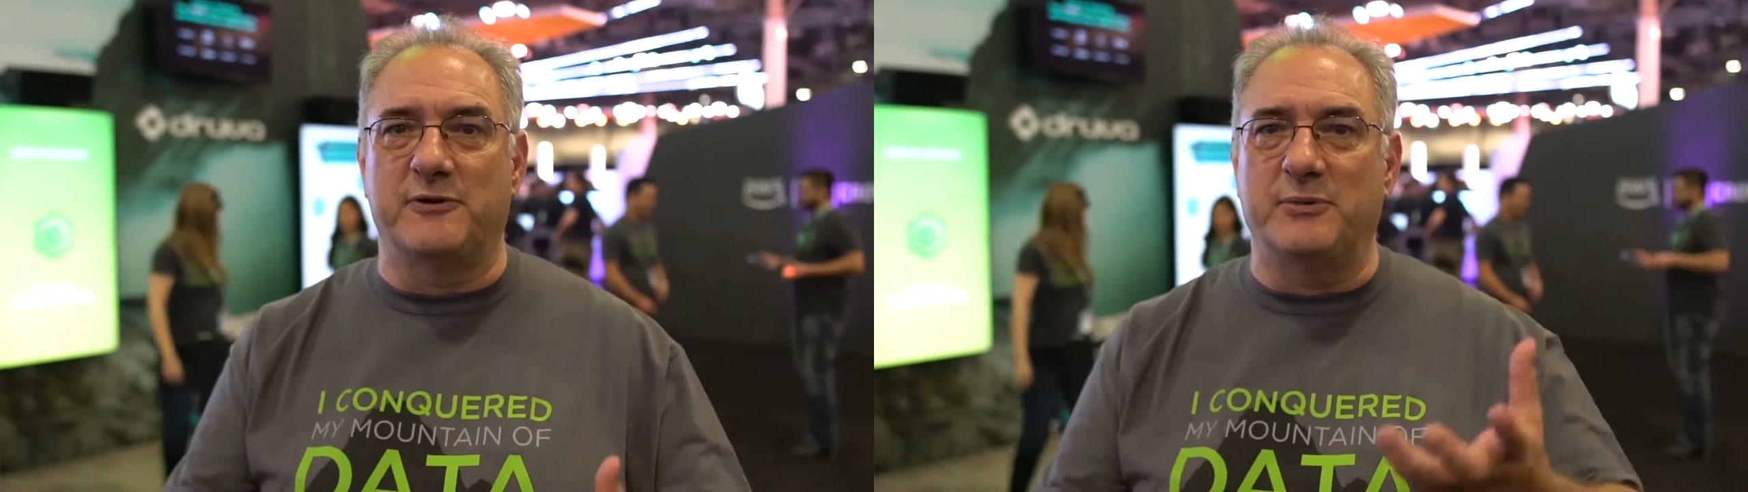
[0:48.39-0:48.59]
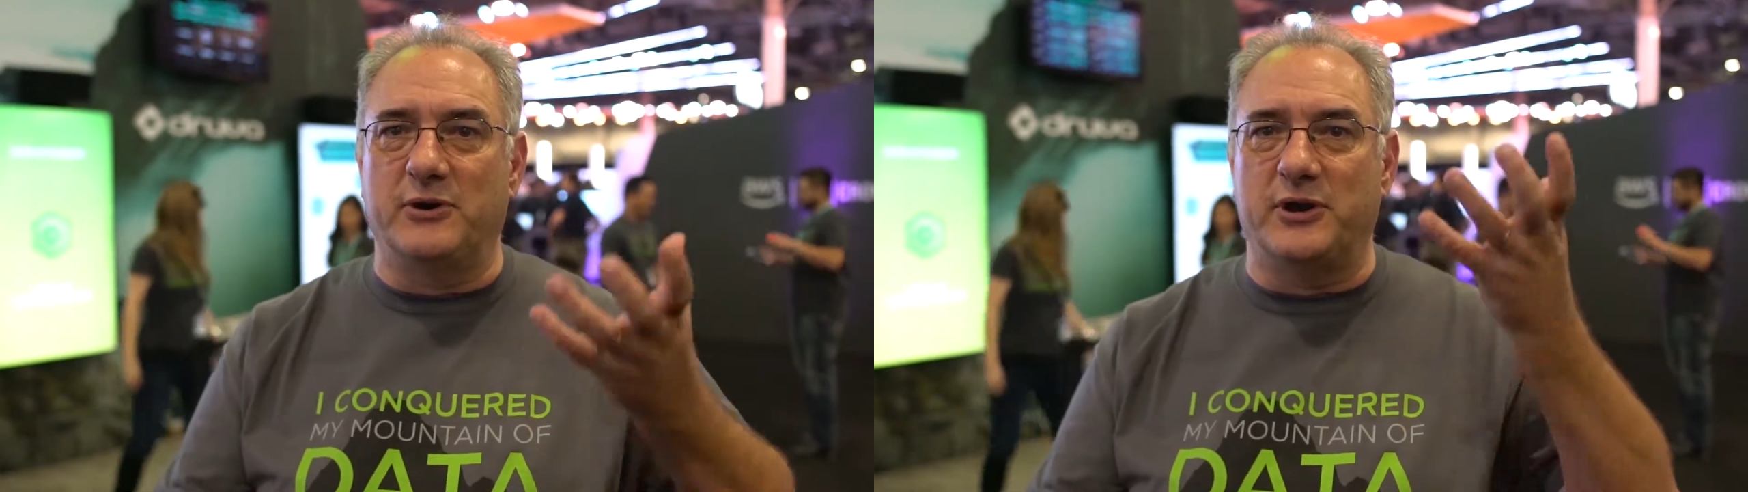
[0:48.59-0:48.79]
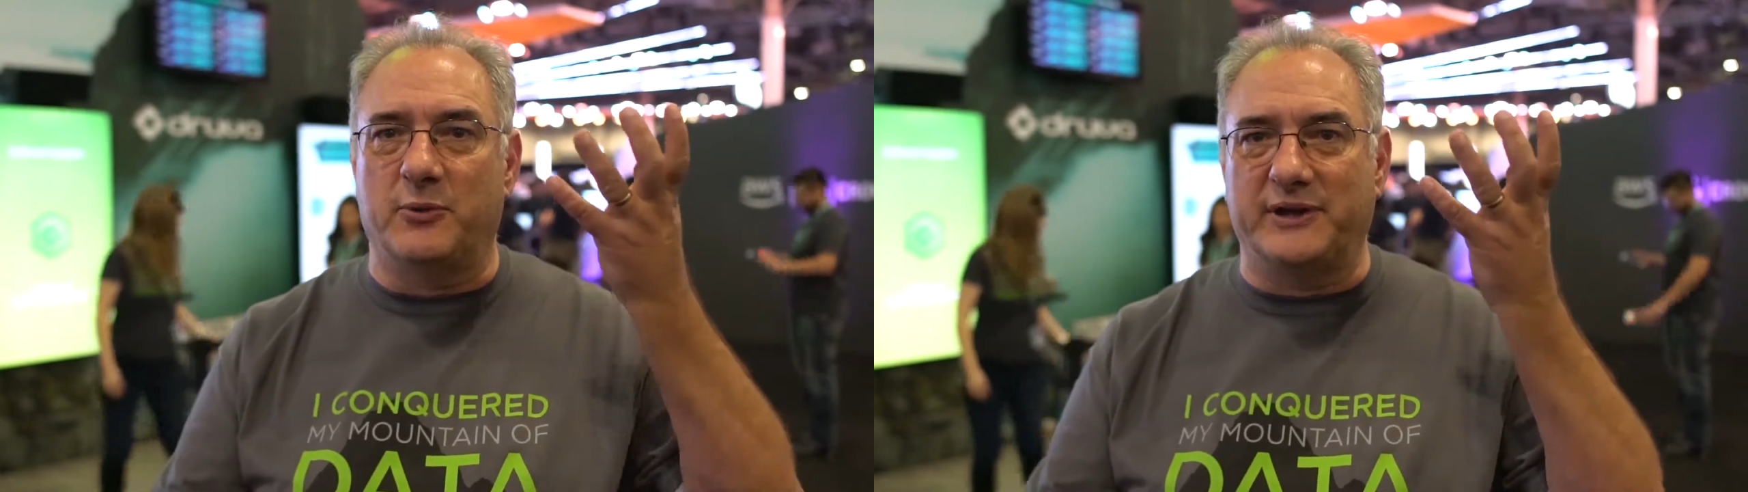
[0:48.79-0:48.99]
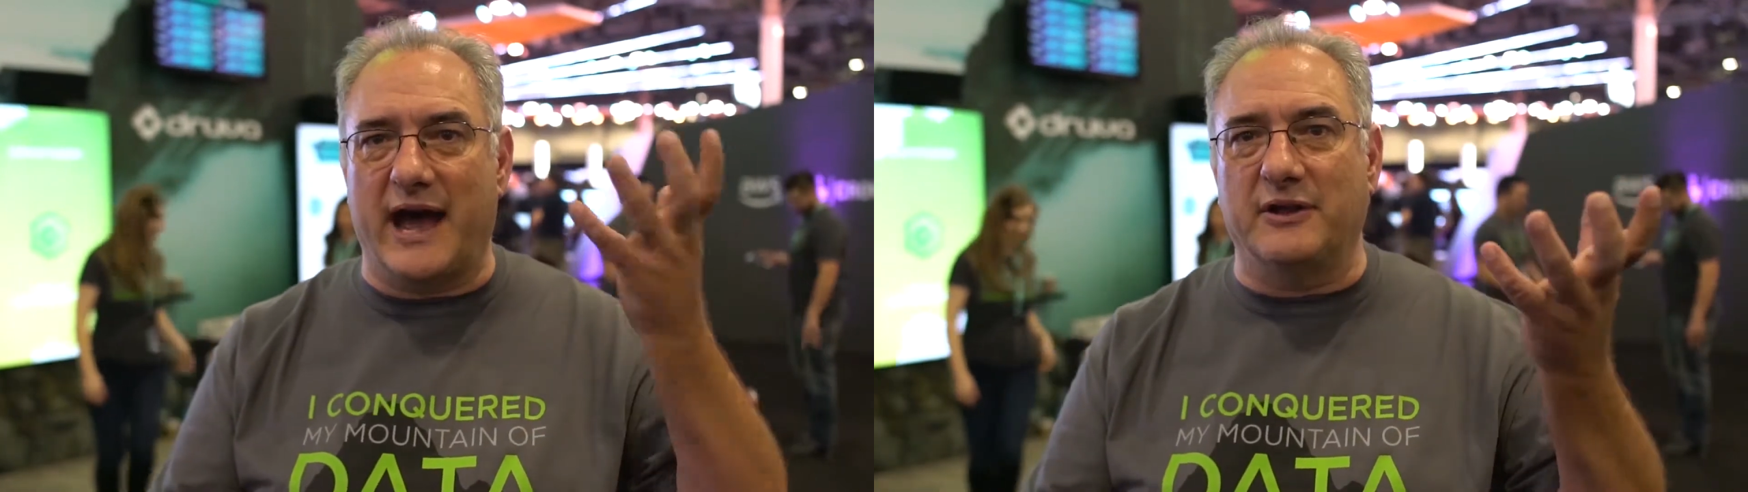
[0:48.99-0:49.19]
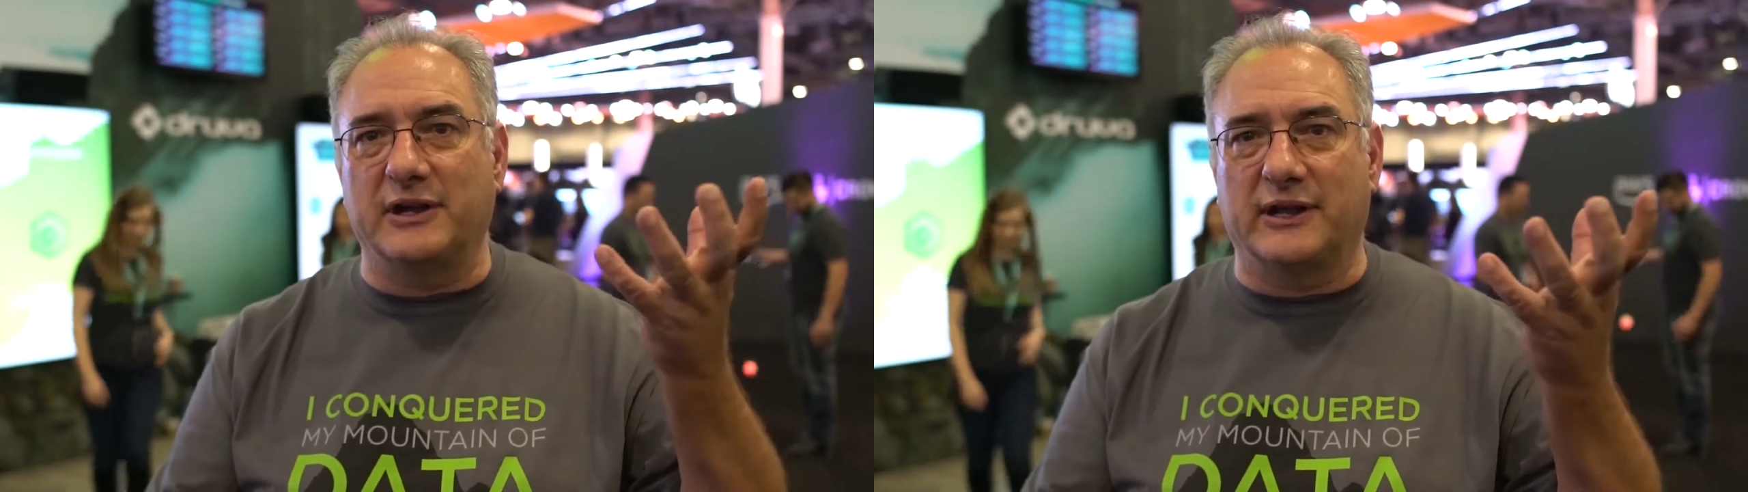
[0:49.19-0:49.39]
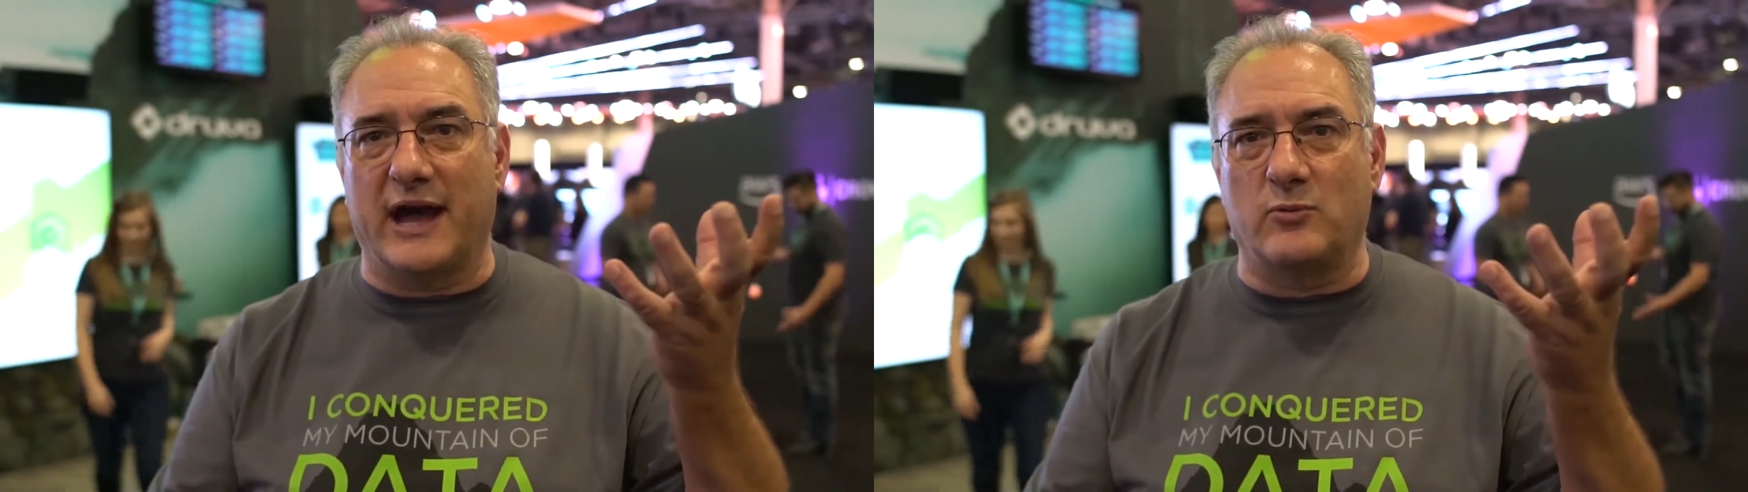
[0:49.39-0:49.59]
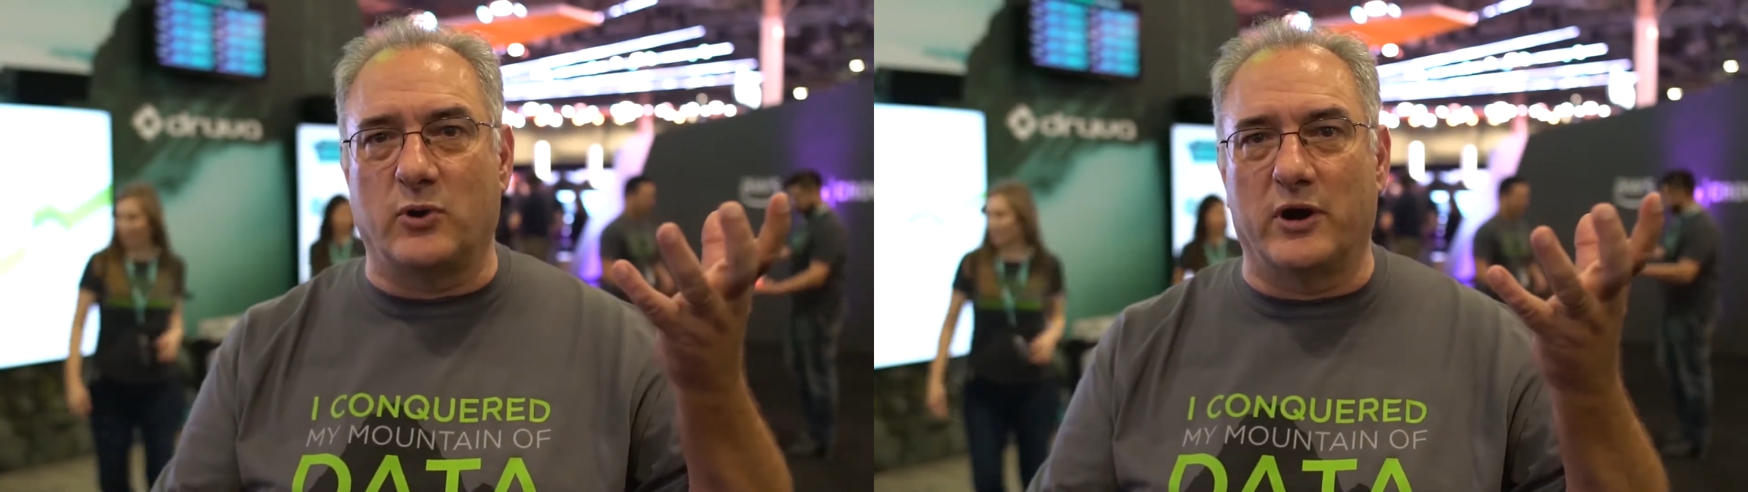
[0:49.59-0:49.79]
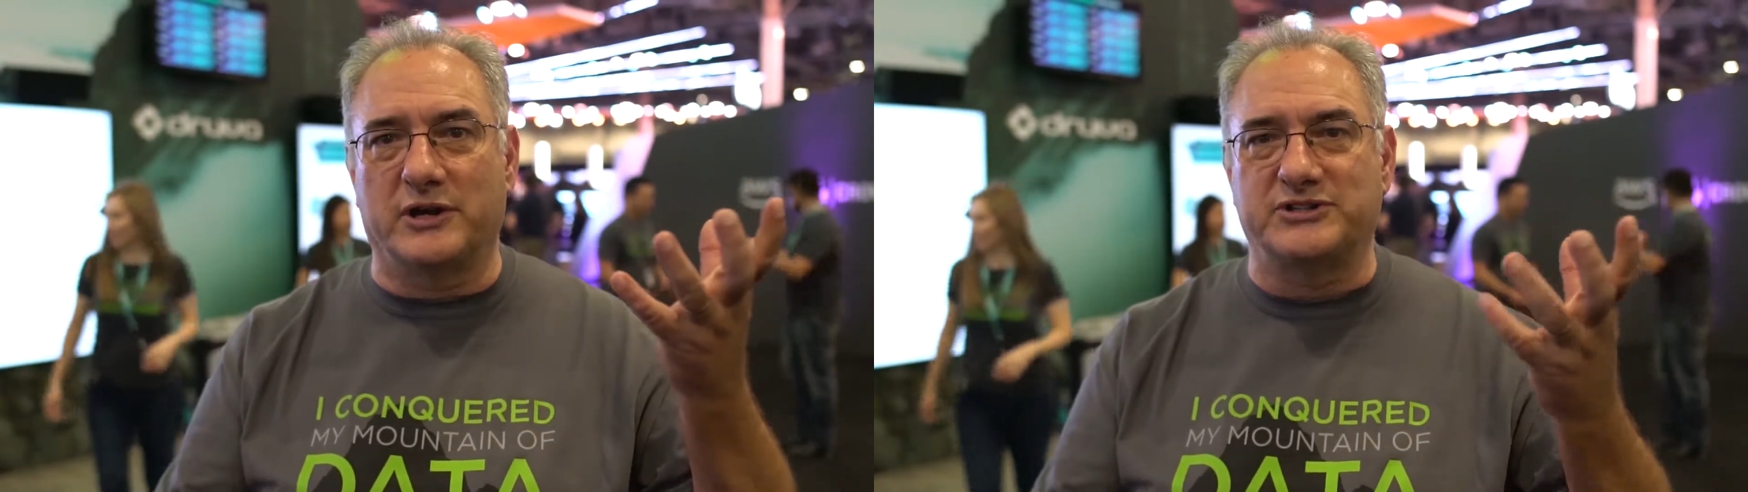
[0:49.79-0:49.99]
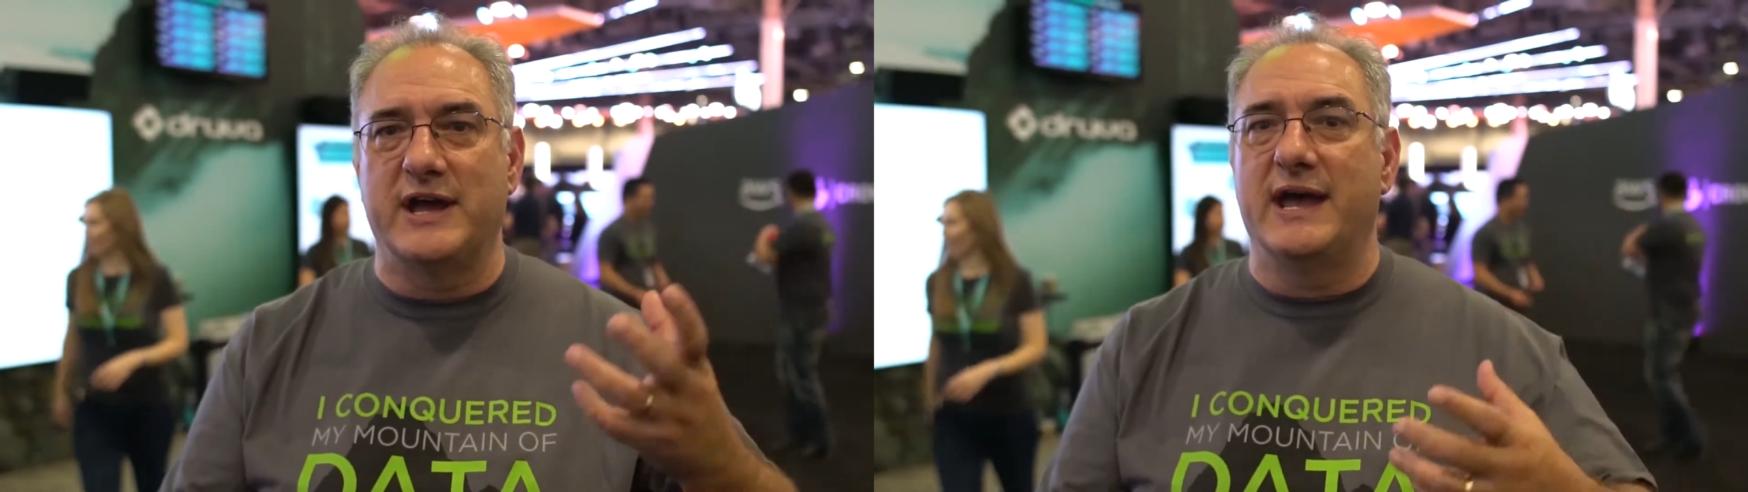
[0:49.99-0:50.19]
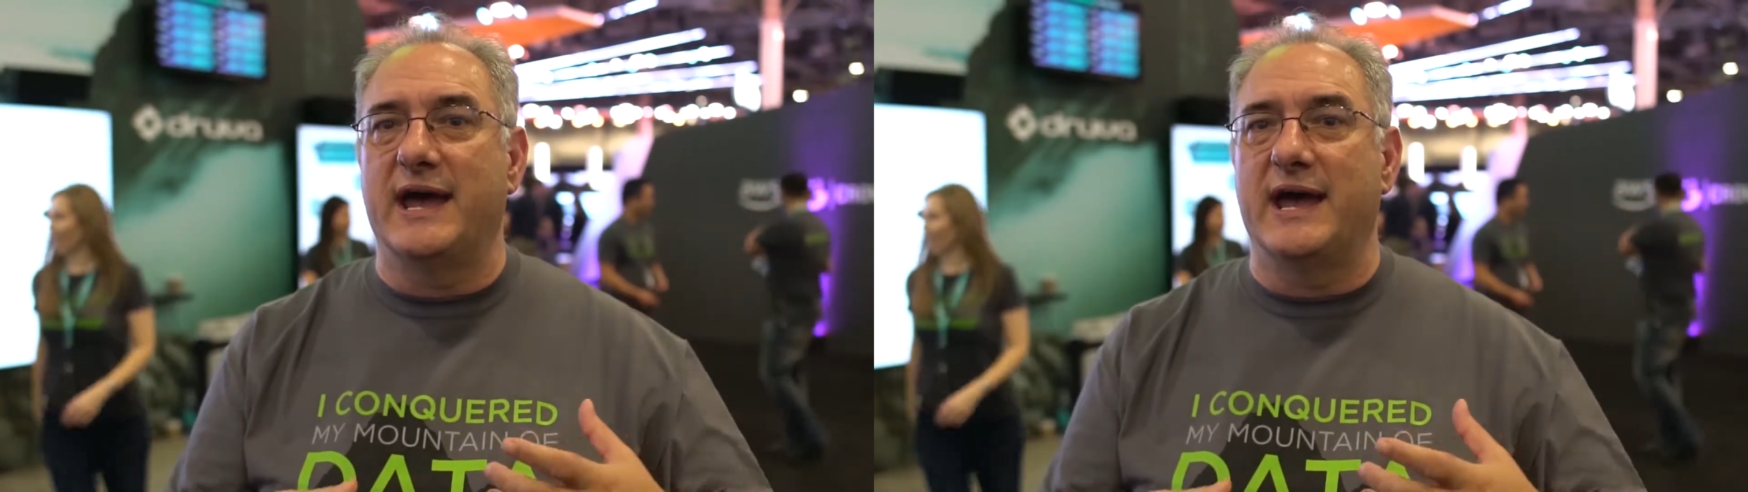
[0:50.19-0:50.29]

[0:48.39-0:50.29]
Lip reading: familiar with how the cloud works